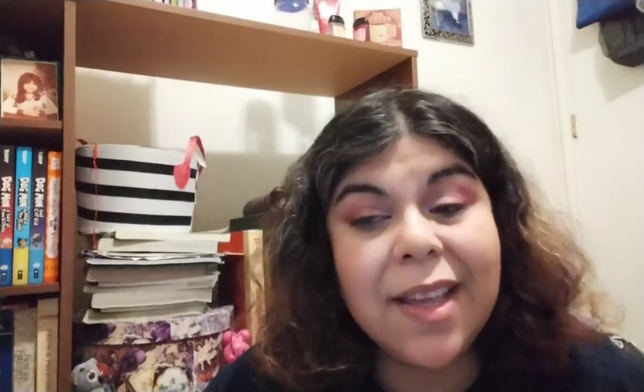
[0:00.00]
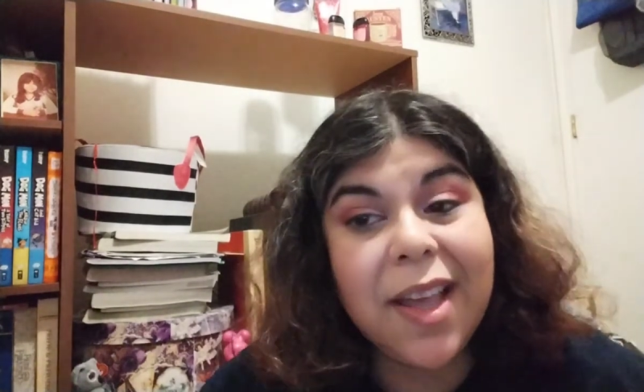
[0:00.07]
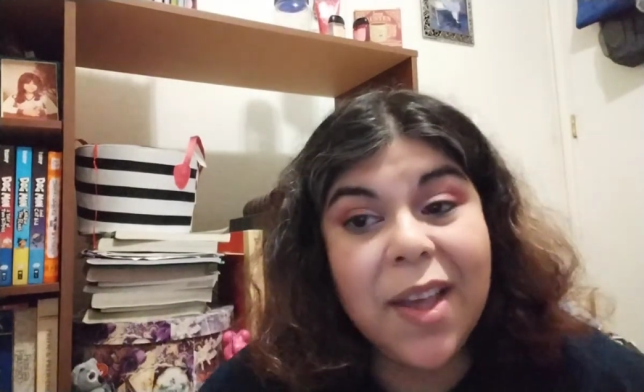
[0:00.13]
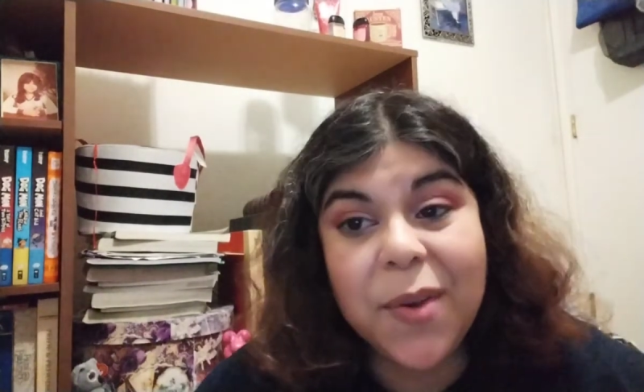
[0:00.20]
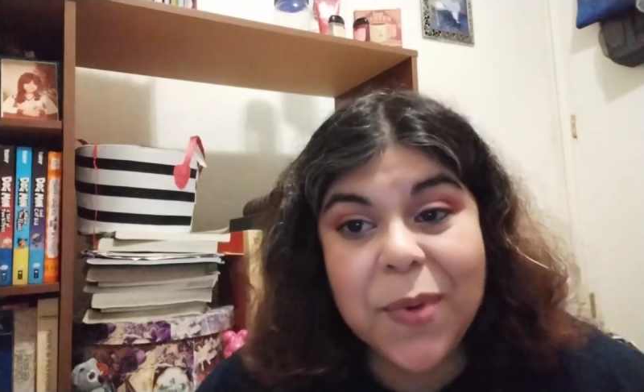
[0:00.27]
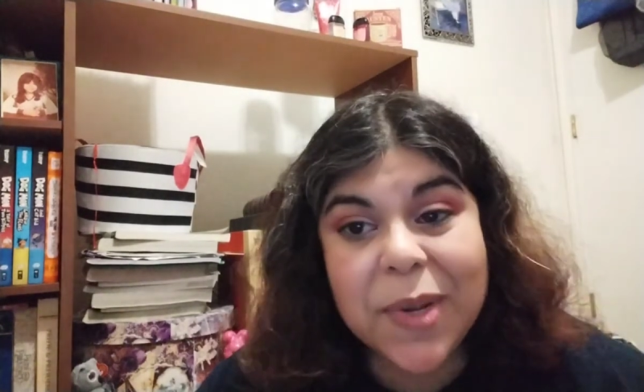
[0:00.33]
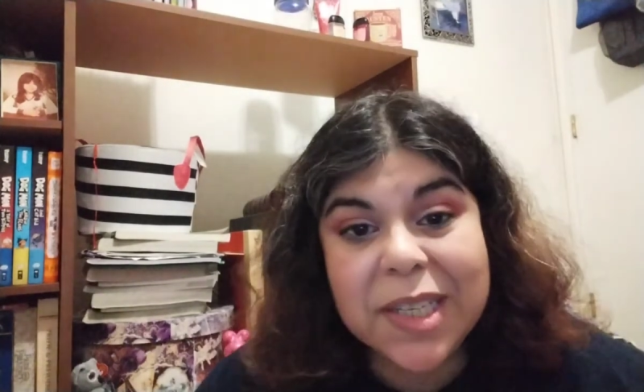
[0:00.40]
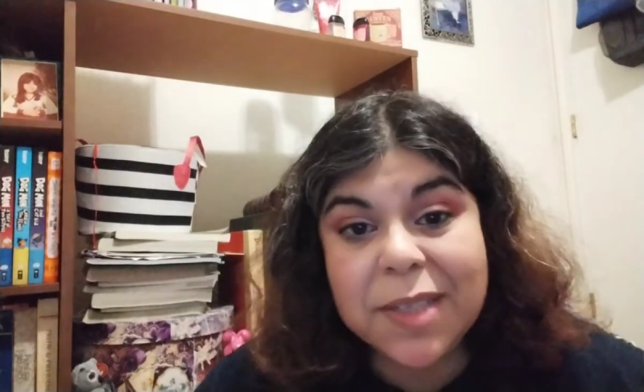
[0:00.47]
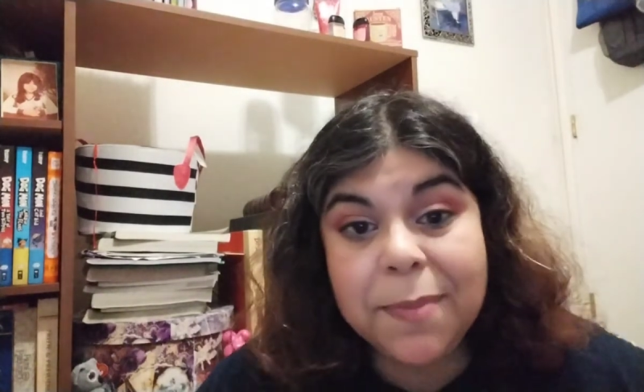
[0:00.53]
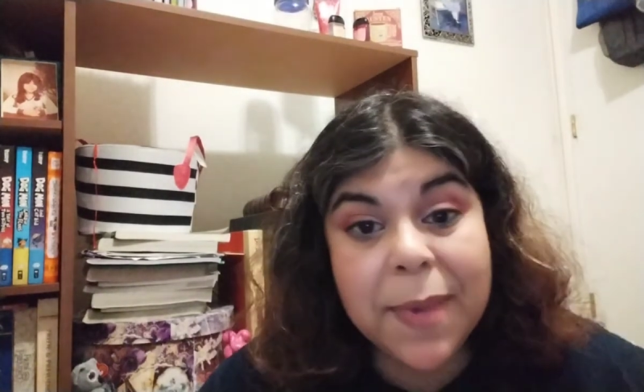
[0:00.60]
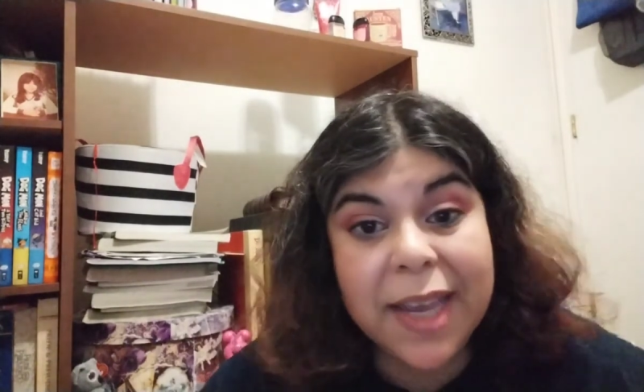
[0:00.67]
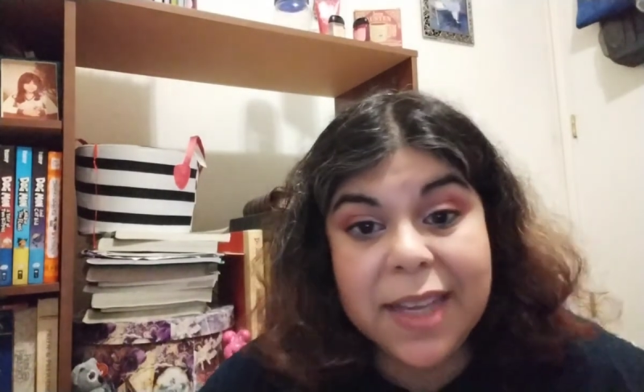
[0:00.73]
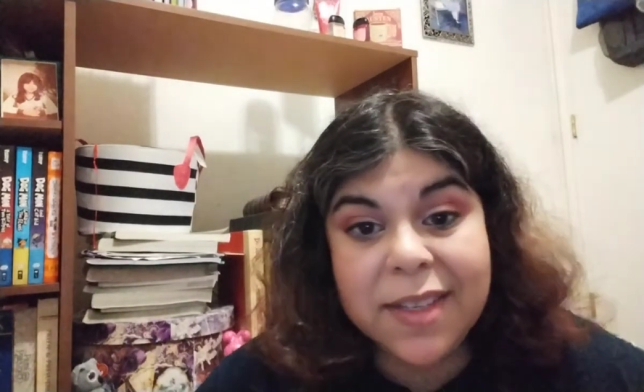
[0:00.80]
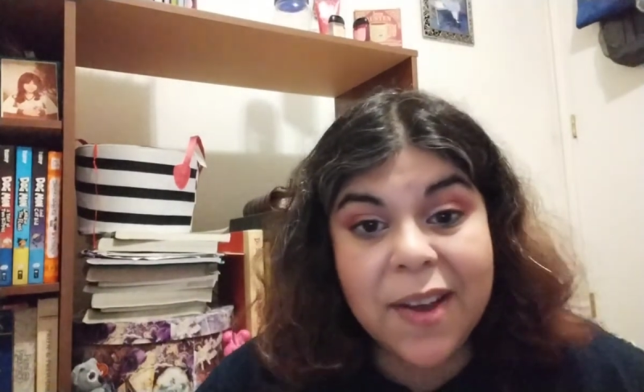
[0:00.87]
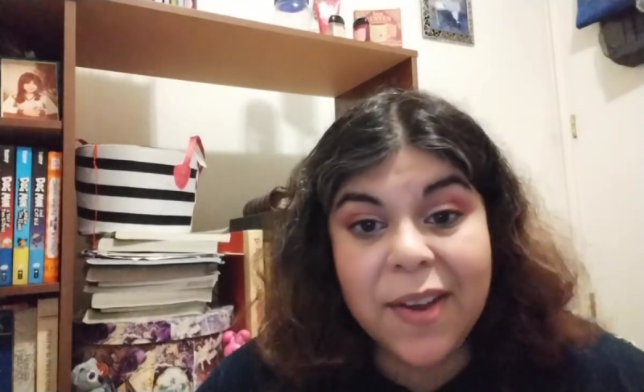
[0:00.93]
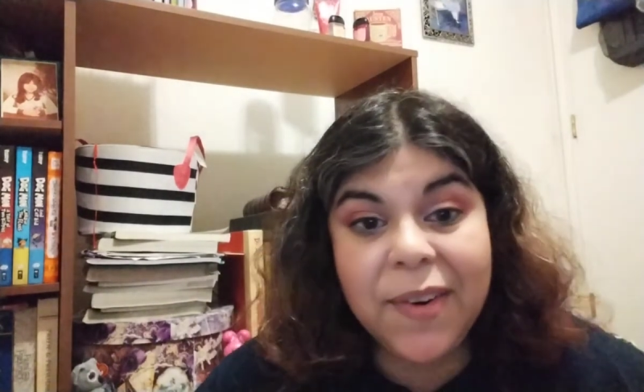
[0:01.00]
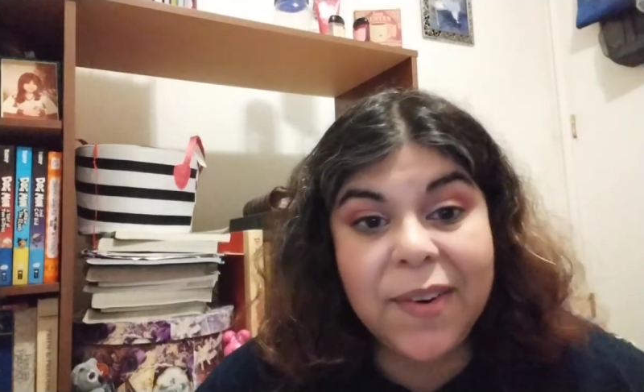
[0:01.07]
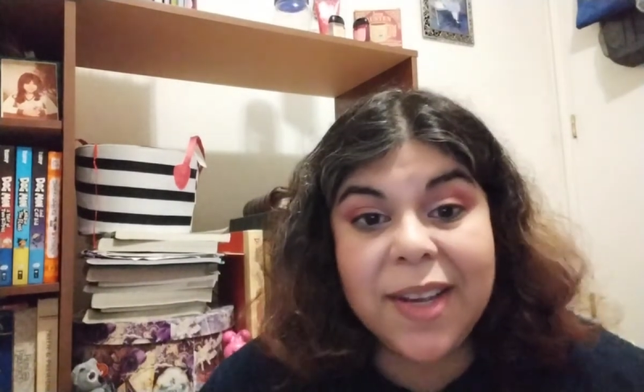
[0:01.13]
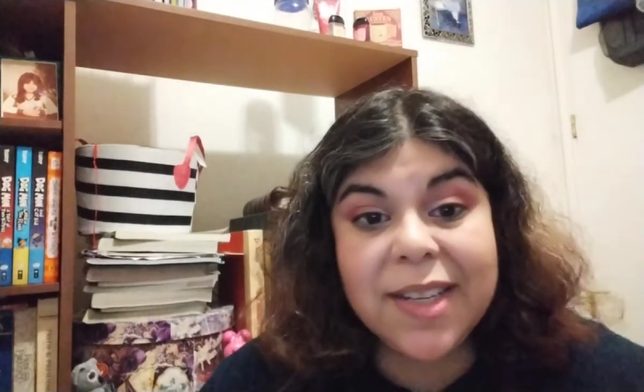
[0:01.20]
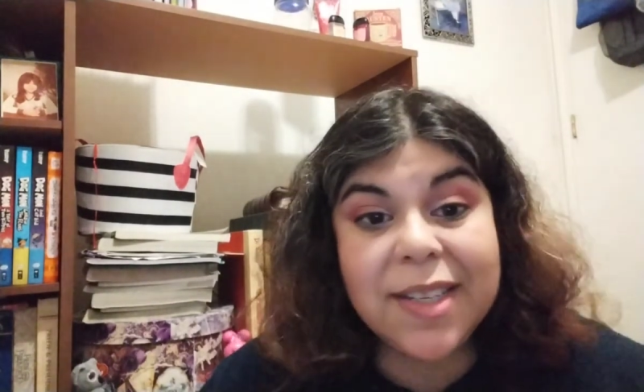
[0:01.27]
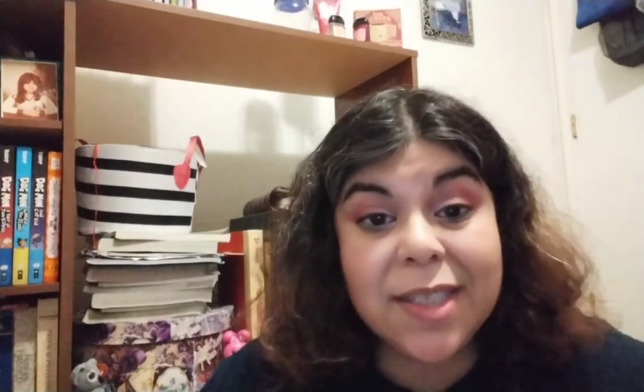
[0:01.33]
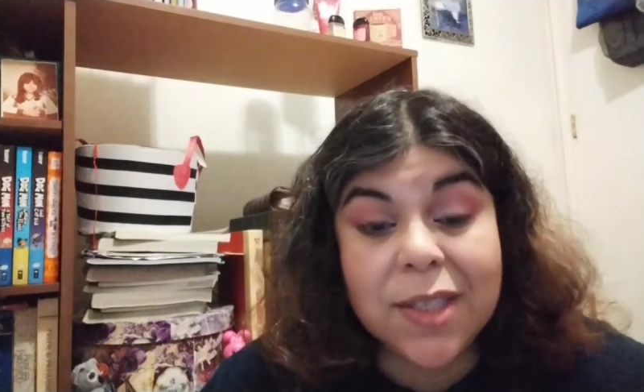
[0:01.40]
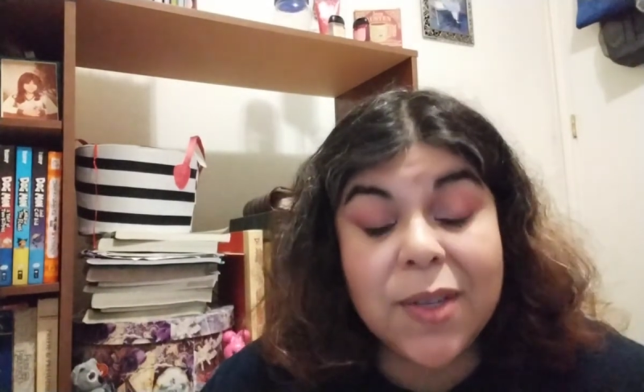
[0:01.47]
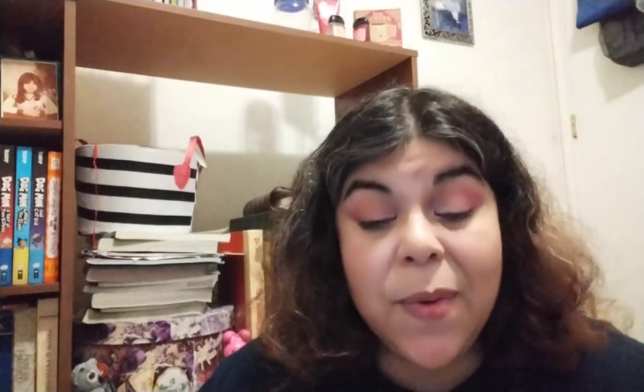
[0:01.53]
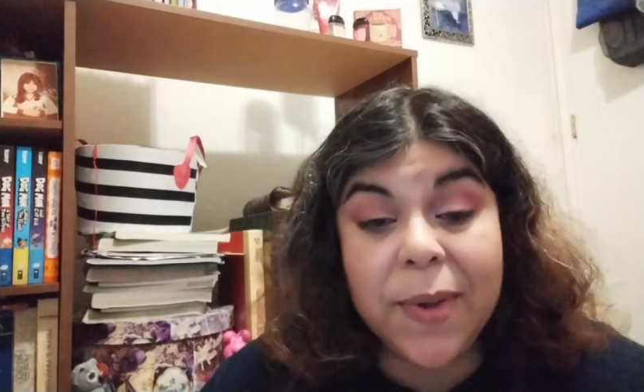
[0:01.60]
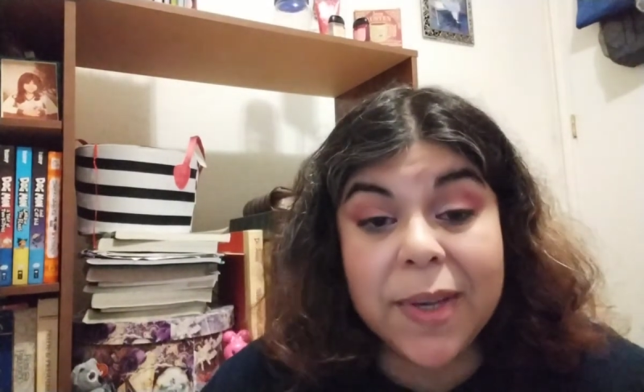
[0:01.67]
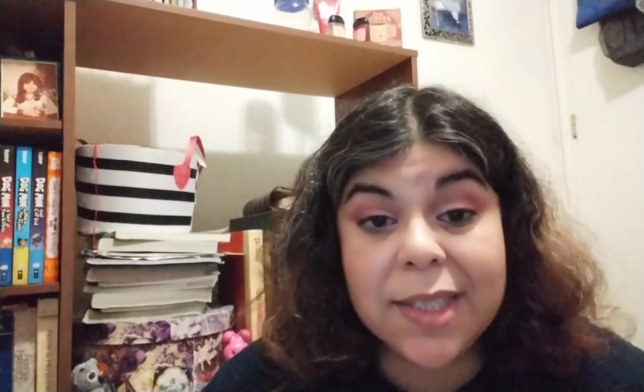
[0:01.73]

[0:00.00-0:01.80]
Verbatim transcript: which my daughter is so